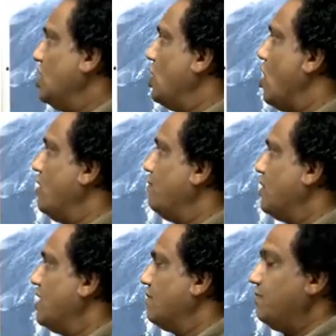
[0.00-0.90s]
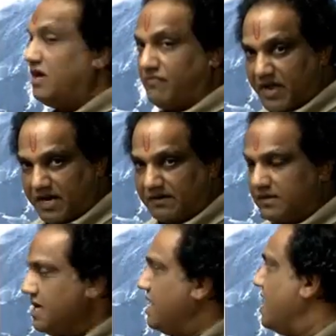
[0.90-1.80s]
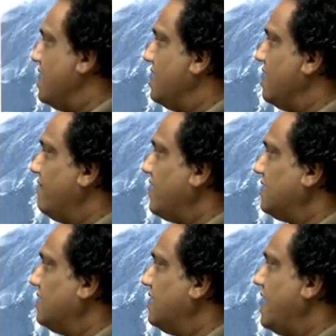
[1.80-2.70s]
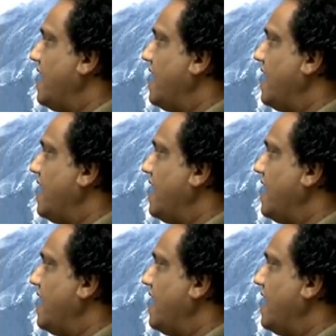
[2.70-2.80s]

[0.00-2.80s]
dot product between area vector